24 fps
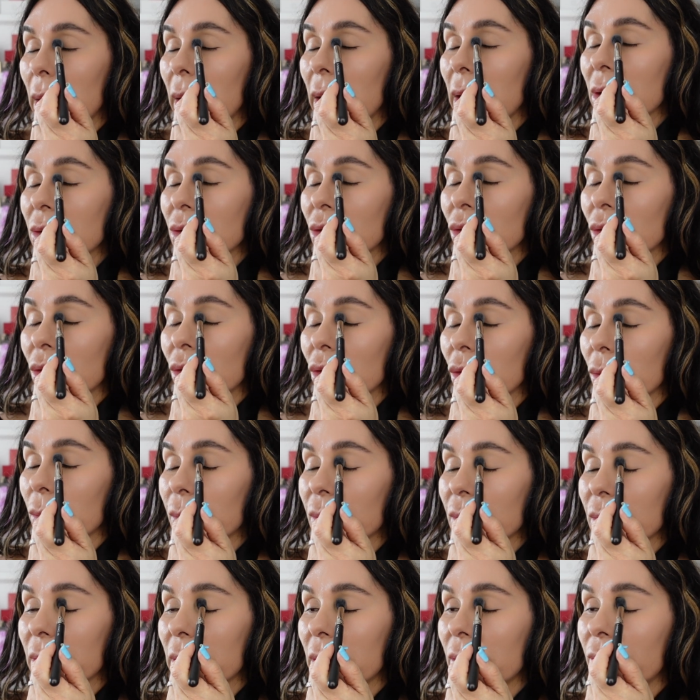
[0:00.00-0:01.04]
As you can
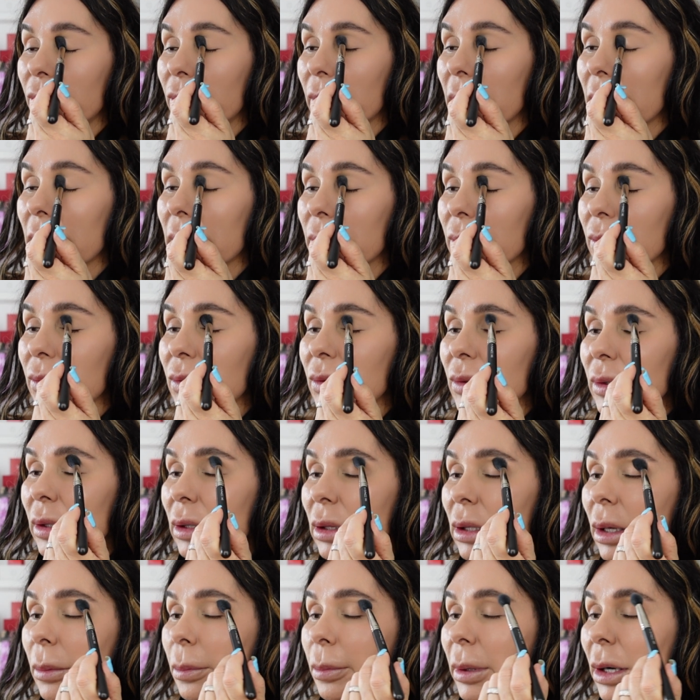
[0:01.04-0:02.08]
observe, friends,
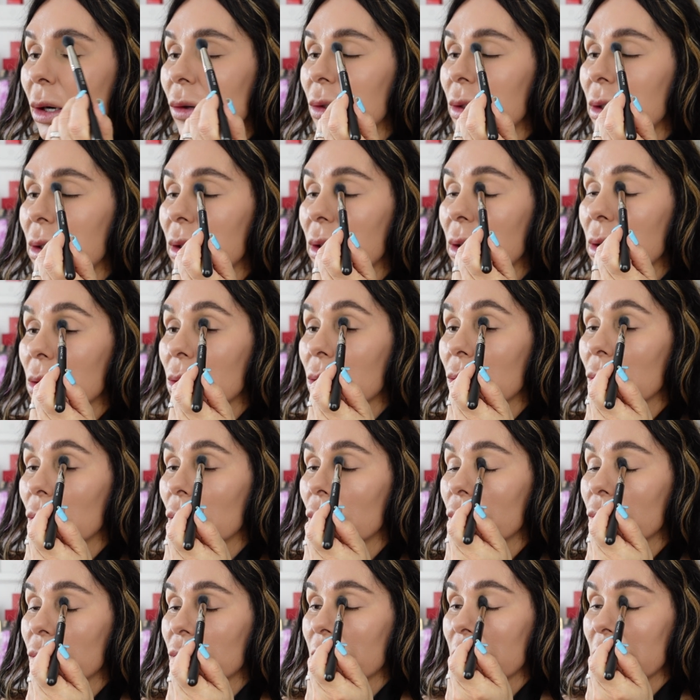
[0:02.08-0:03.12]
the powder is so
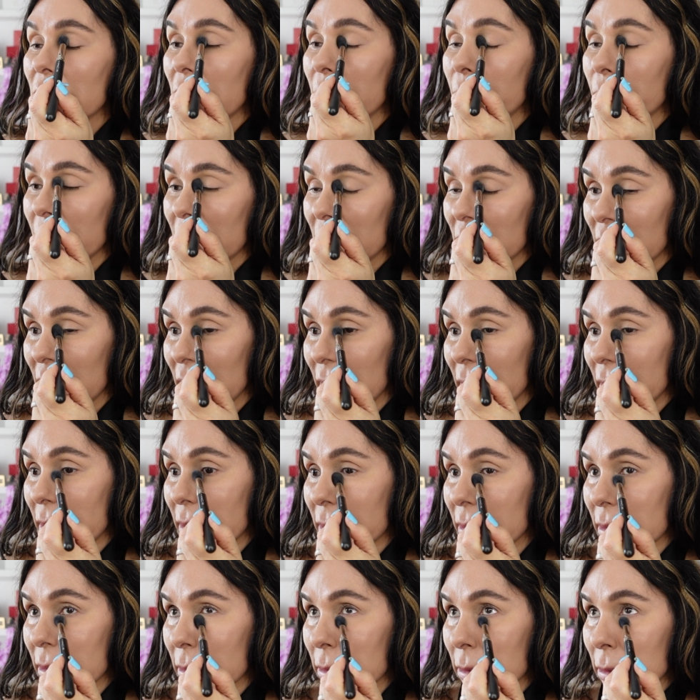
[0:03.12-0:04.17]

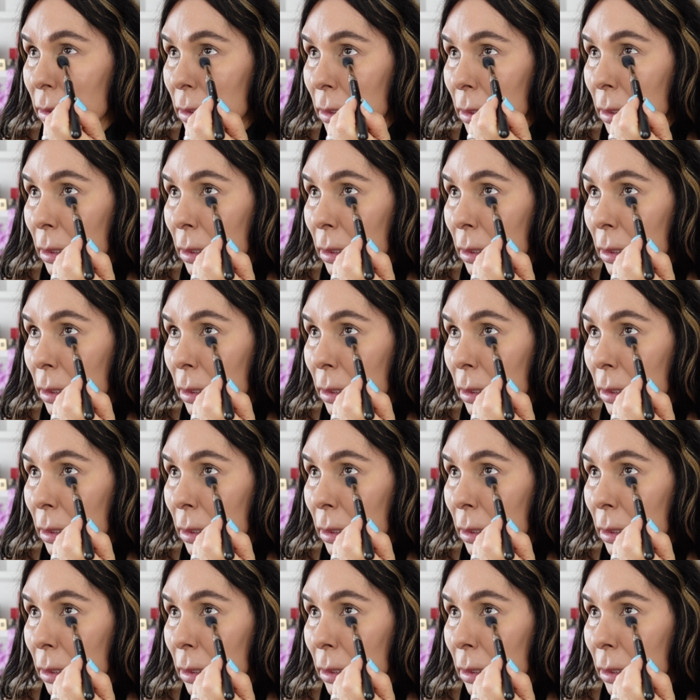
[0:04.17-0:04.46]
seamless.